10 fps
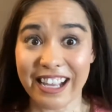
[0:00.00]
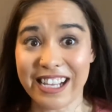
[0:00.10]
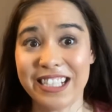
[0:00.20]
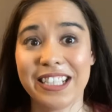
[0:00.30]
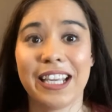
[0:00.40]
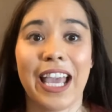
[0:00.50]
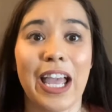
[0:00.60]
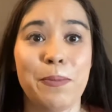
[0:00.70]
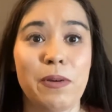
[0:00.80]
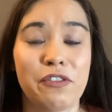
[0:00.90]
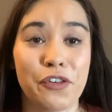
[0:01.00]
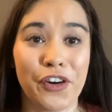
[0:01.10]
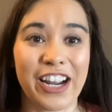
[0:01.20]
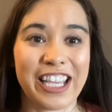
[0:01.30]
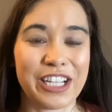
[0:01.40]
And again,
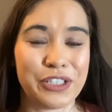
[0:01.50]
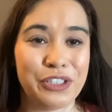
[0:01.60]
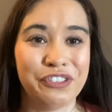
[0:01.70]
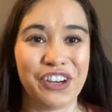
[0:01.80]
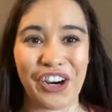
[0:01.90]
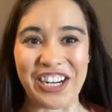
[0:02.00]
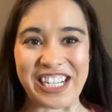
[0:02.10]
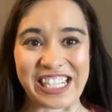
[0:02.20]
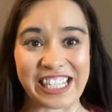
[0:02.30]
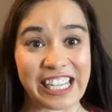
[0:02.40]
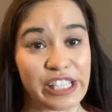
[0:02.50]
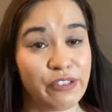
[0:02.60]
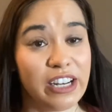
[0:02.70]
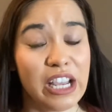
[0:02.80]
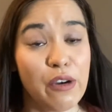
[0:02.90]
before I get too far into today's
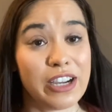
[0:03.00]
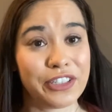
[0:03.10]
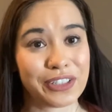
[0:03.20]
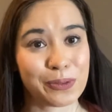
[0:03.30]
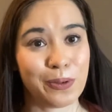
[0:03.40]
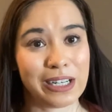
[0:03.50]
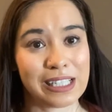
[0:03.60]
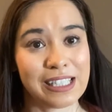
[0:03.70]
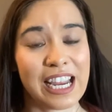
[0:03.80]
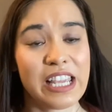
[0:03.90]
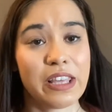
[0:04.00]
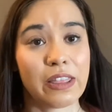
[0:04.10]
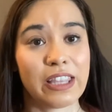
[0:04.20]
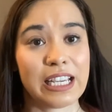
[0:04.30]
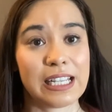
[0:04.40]
video, I just want to say
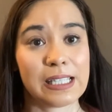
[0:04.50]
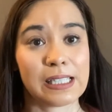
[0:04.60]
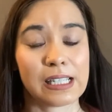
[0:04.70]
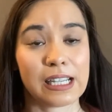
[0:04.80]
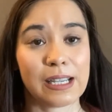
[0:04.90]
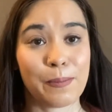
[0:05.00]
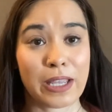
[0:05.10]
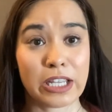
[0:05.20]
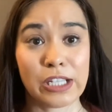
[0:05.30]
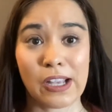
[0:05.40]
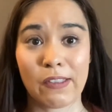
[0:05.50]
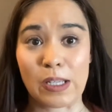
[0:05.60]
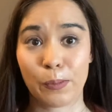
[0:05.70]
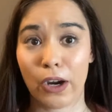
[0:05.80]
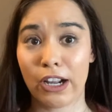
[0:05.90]
that these opinions on
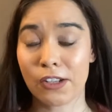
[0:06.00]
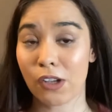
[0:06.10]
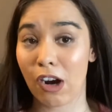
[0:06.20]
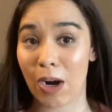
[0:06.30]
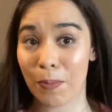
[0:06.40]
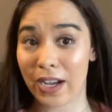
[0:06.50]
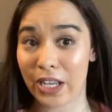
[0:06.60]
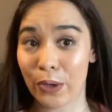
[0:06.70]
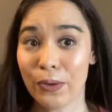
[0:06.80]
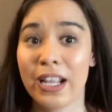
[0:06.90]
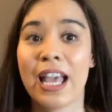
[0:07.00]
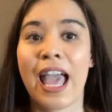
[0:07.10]
these products are my own